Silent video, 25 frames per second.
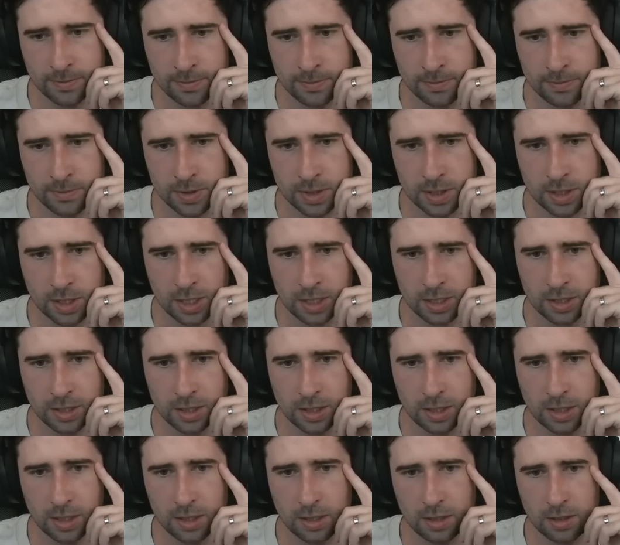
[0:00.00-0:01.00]
it's like
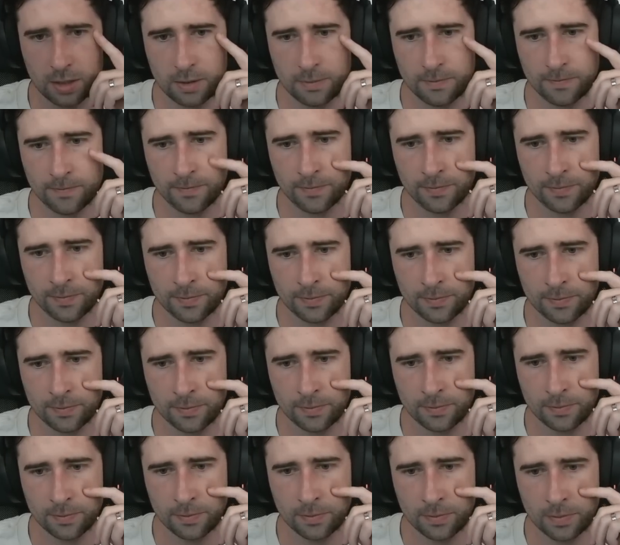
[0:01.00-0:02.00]
the
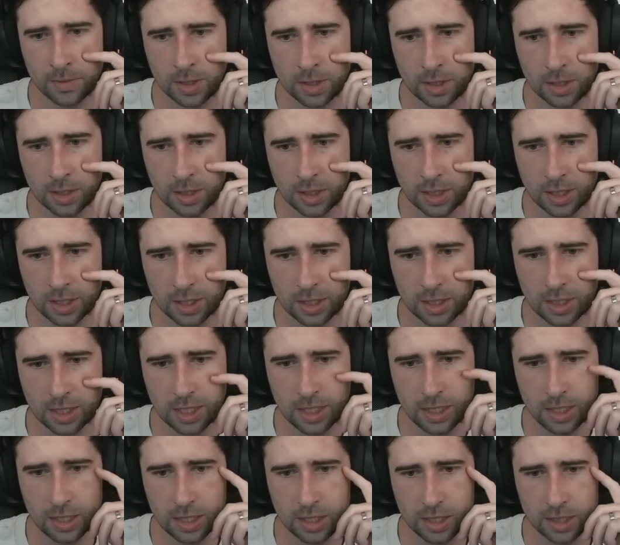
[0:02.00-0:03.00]

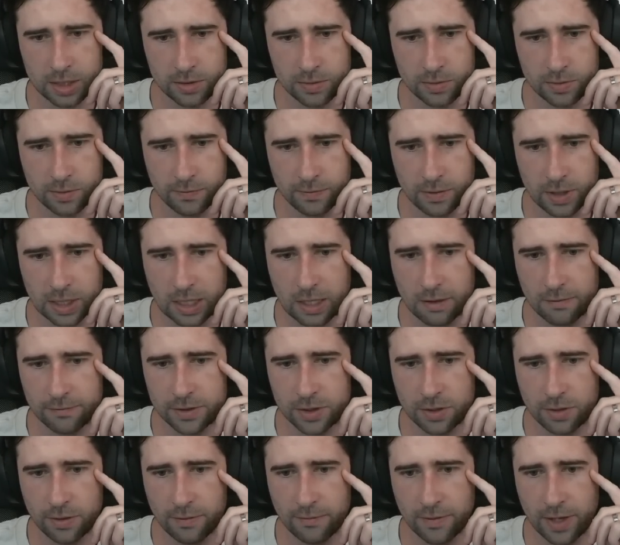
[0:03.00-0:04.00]
key cards we would have loved
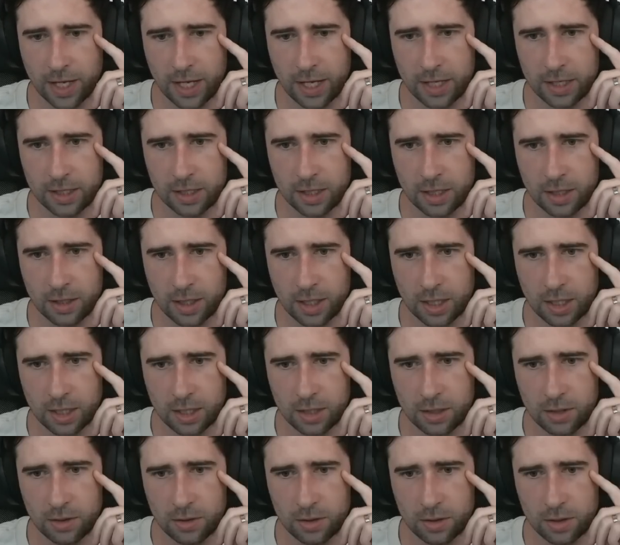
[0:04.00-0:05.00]
to have had in our
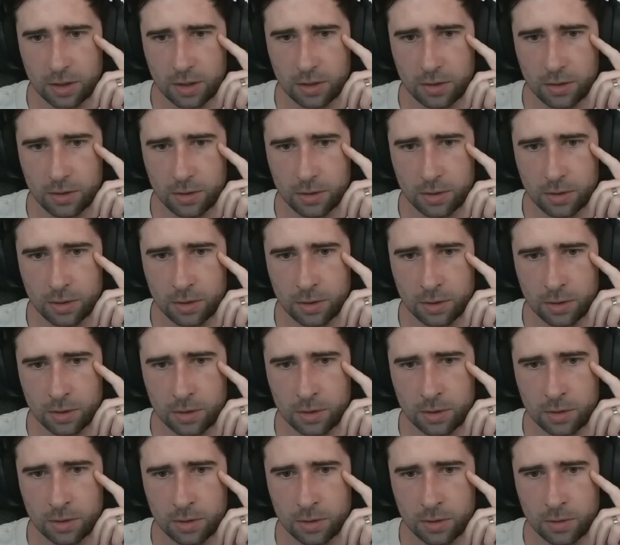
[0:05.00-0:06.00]
hand early on
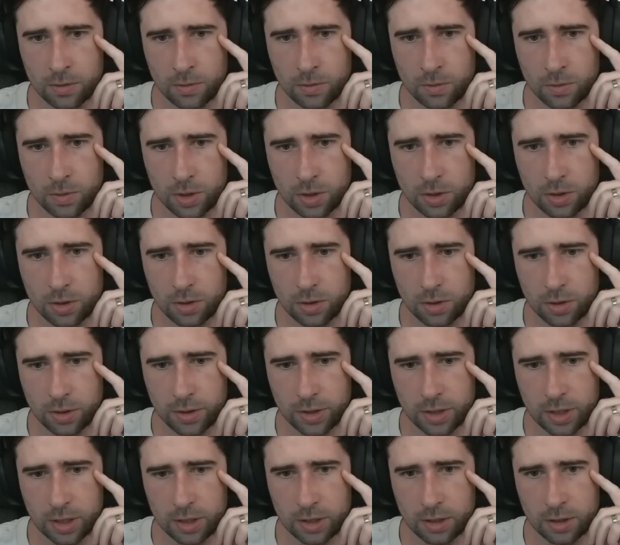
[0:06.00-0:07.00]
were not
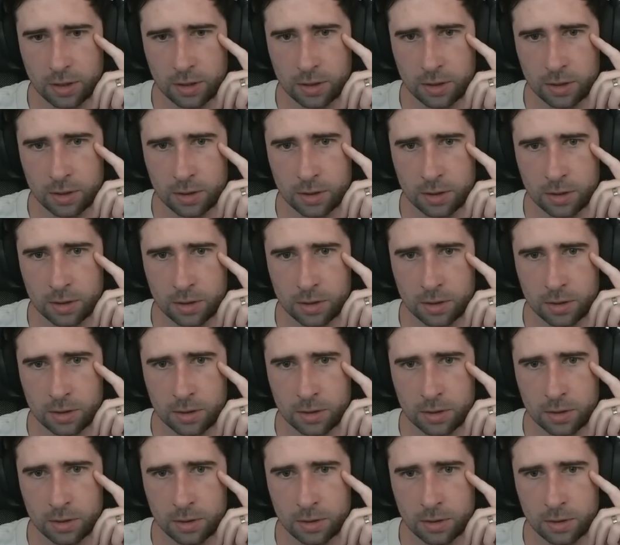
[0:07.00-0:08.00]
there.
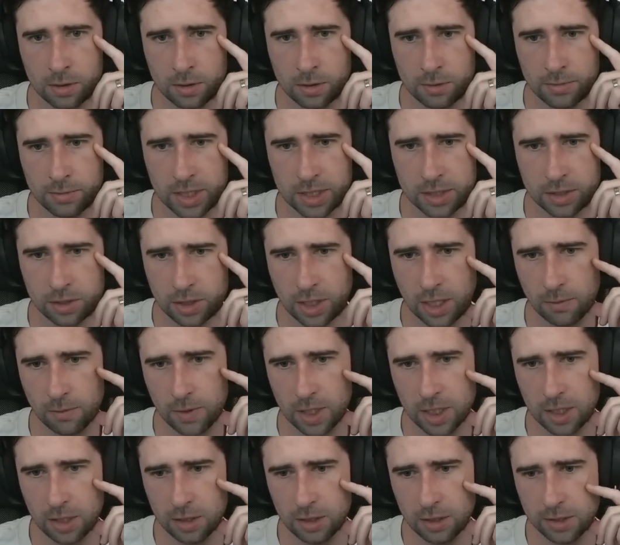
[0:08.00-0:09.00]
But that's okay, we
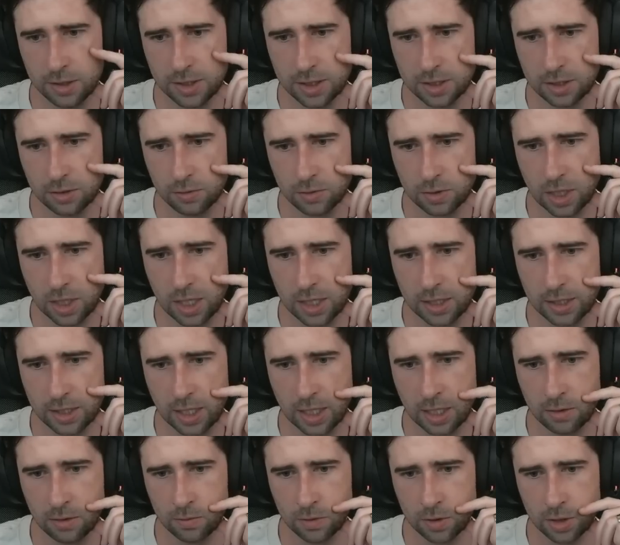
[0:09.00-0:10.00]
can still cut
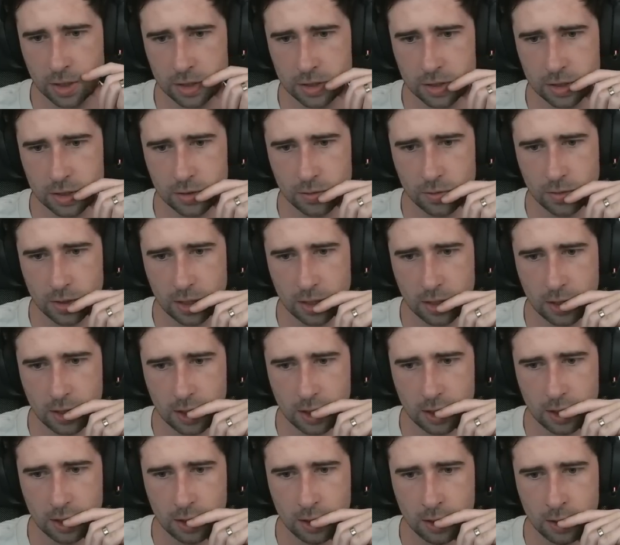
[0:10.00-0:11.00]
down what he's doing
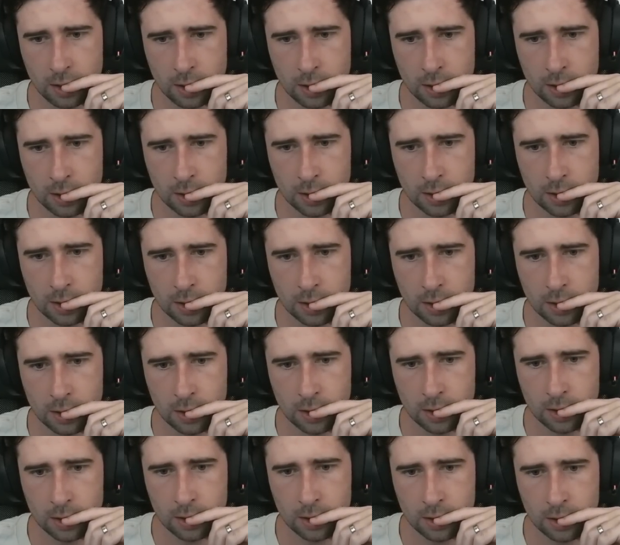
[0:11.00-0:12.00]
here.
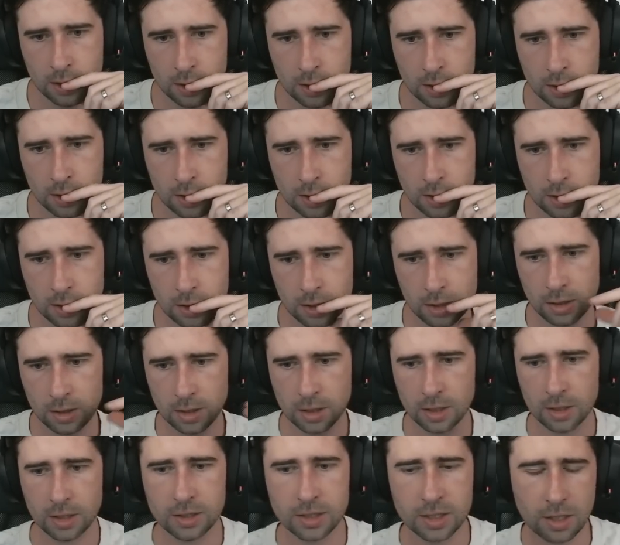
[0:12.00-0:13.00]
I think
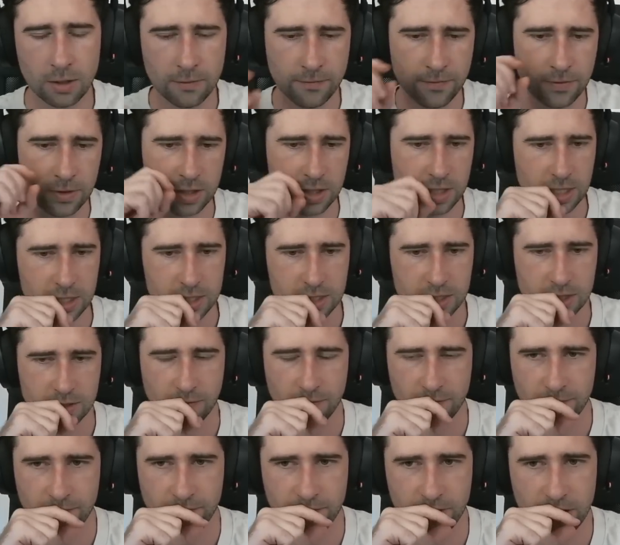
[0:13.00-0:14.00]
let's go for this
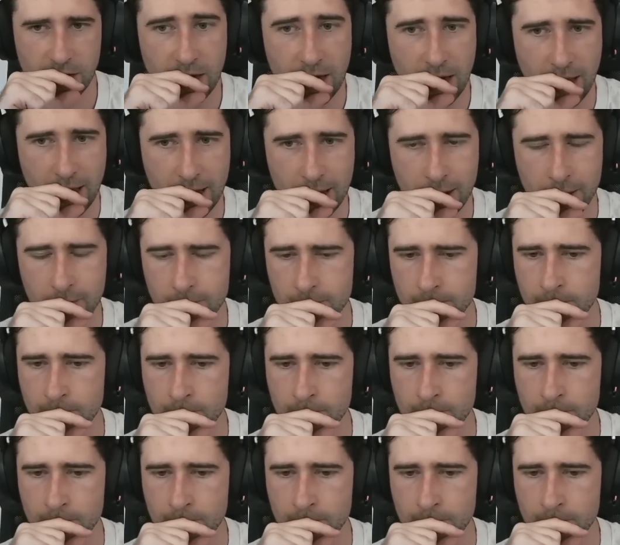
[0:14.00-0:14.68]
for now.